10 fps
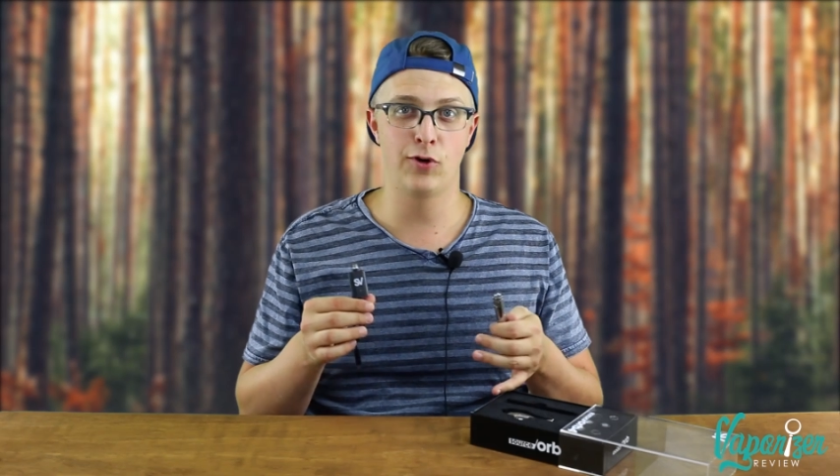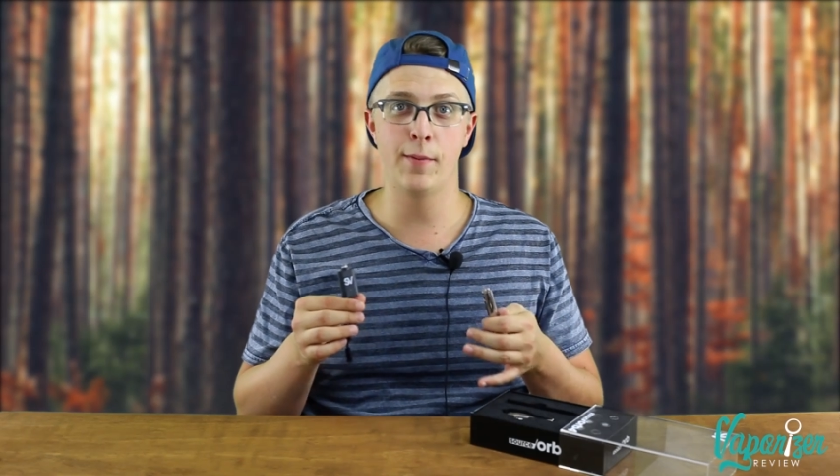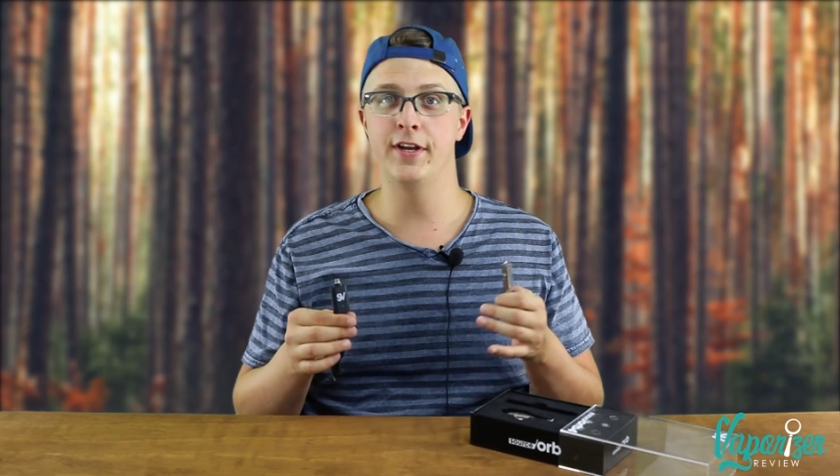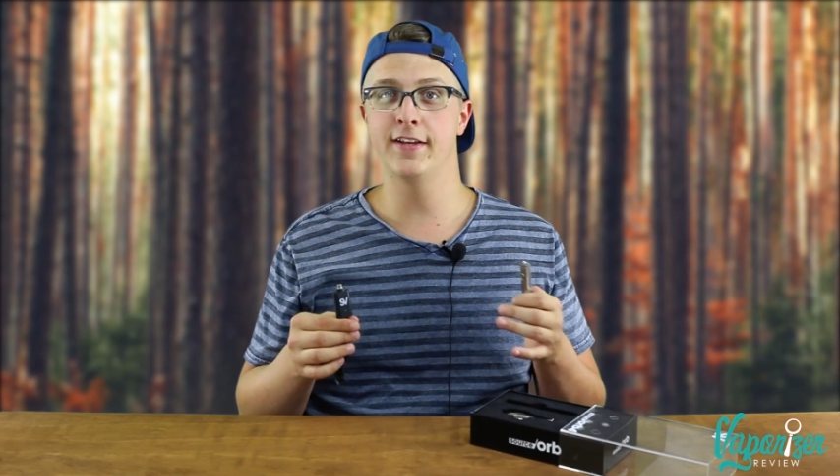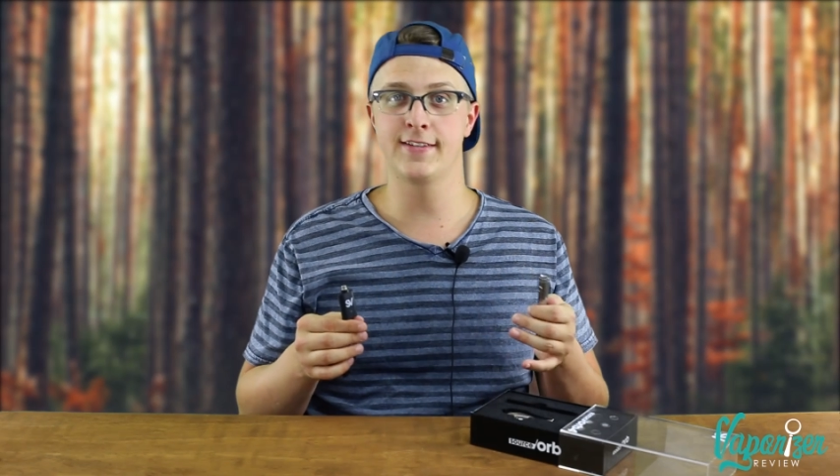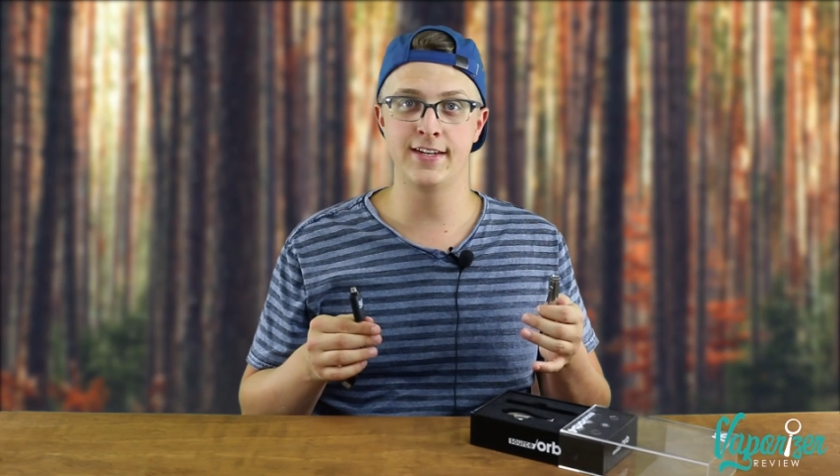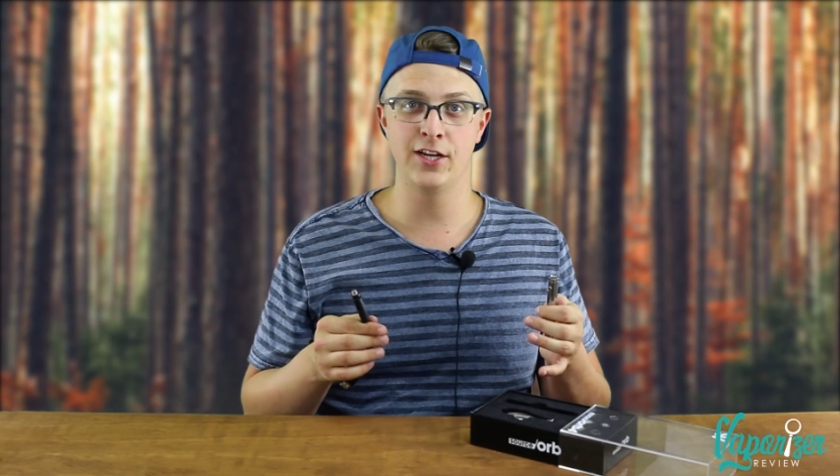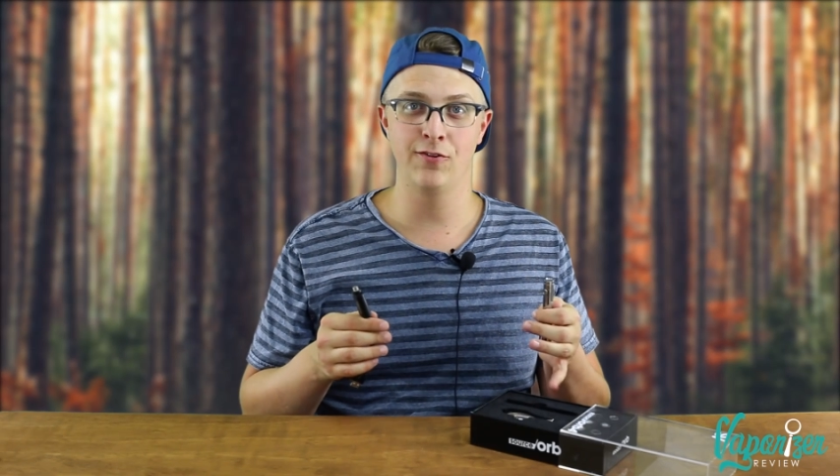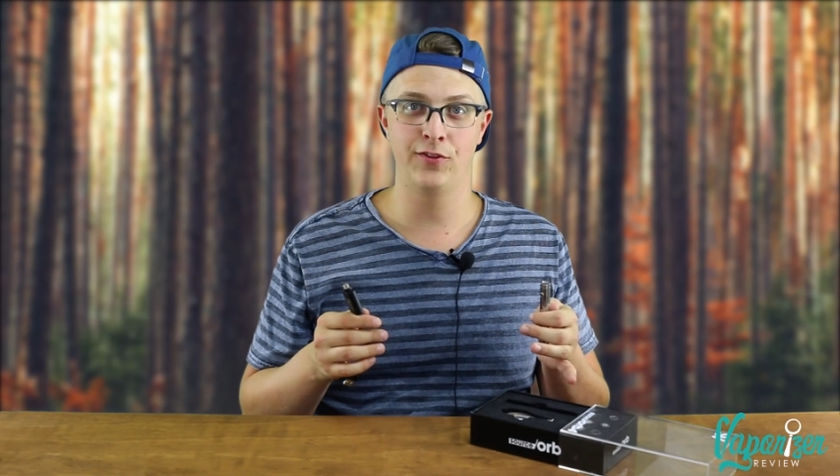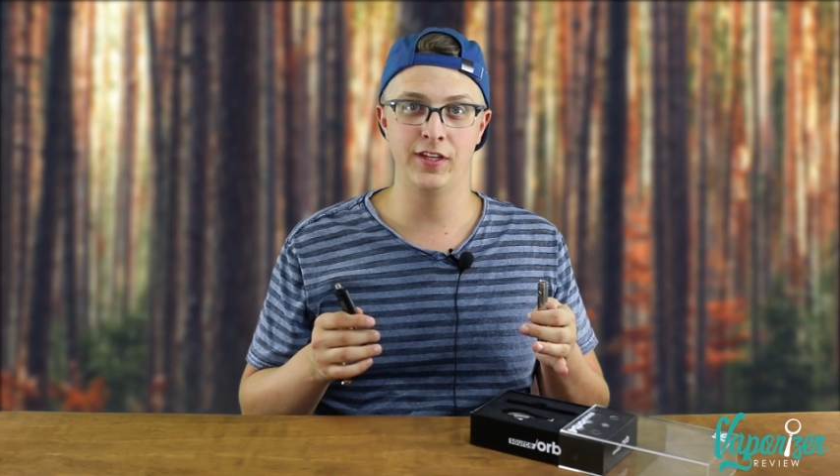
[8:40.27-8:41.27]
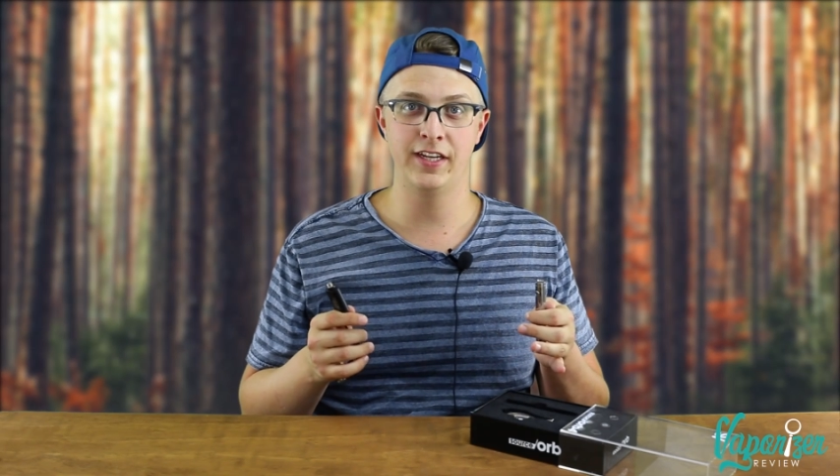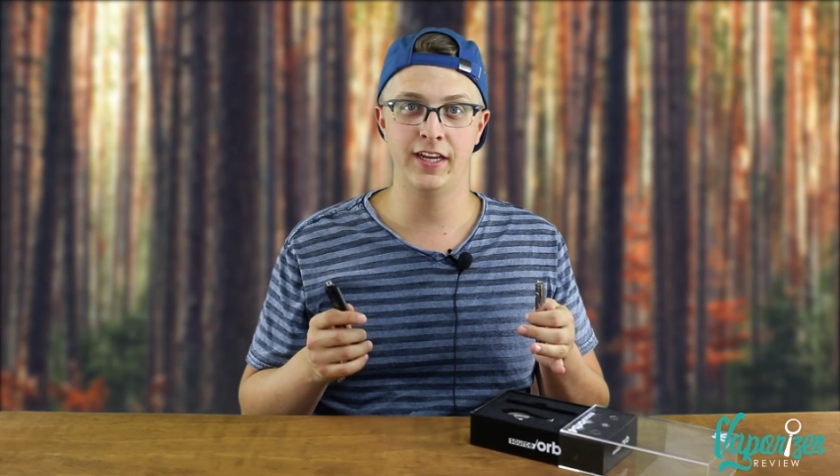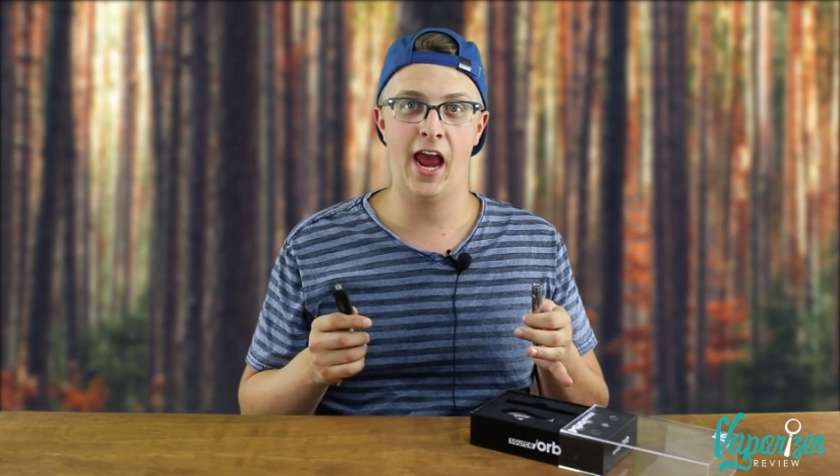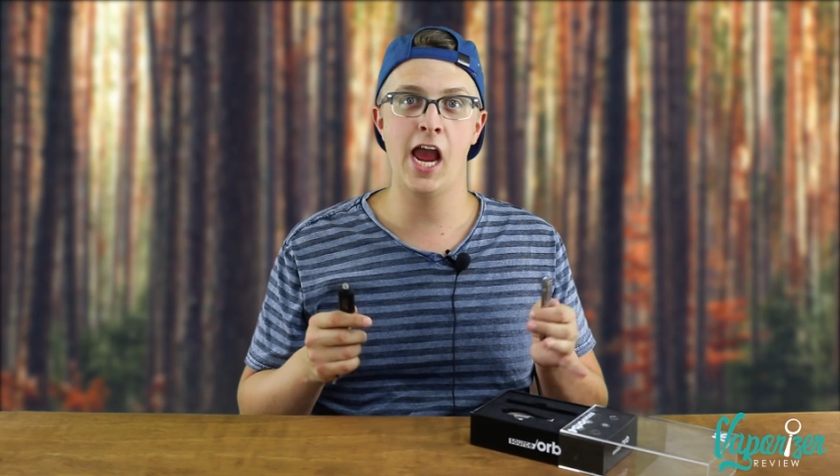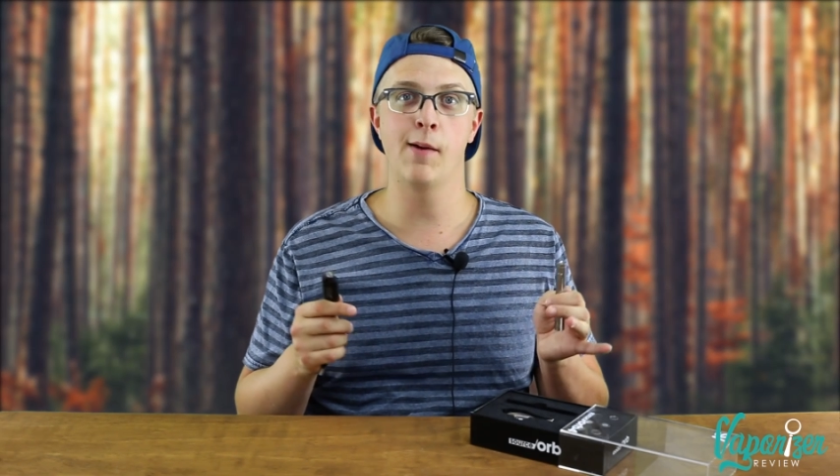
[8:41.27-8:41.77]
reminiscent of
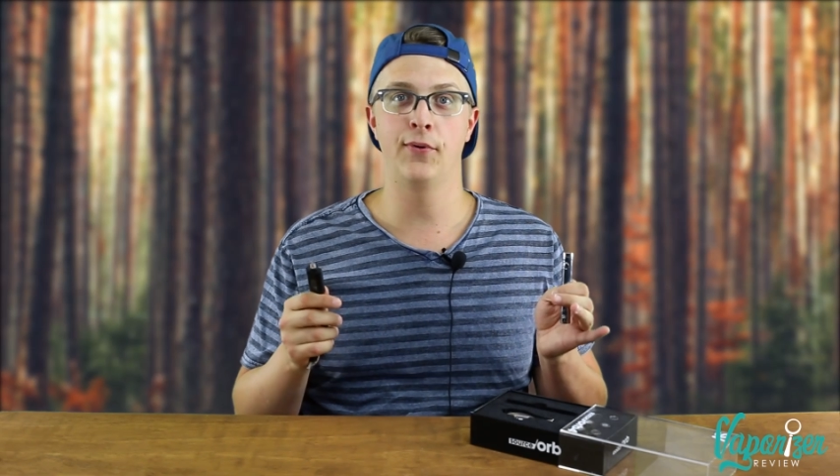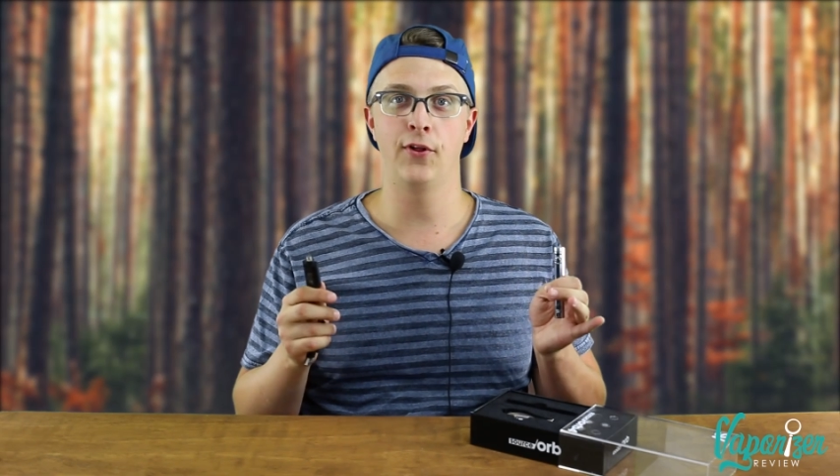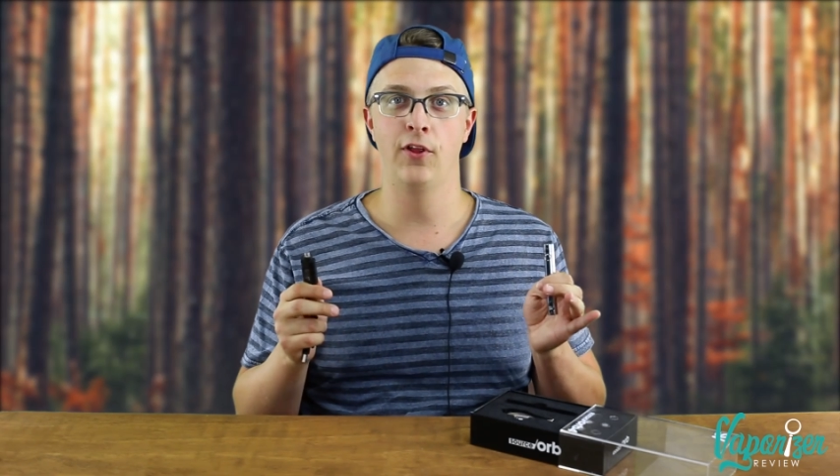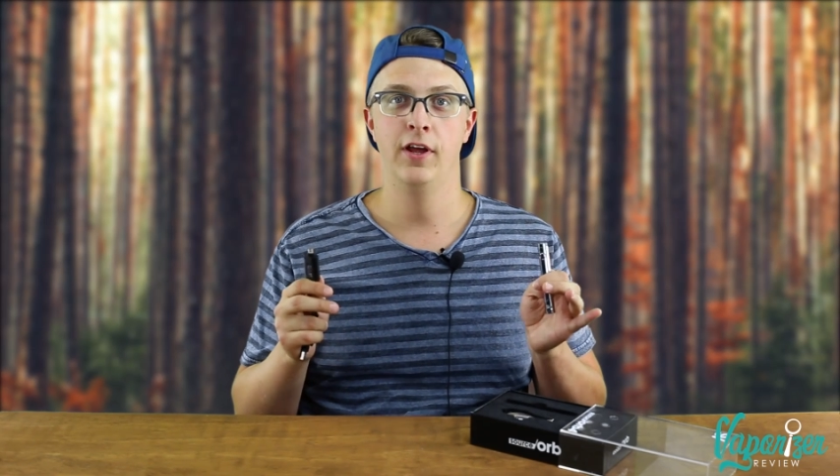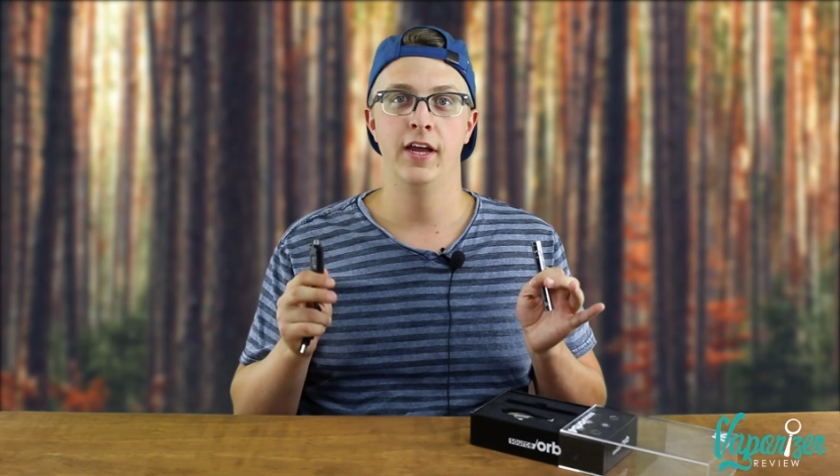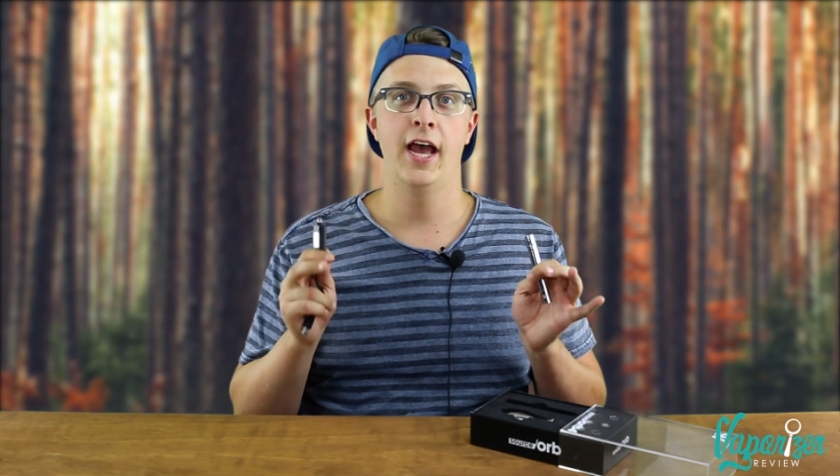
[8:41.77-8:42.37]
the Apple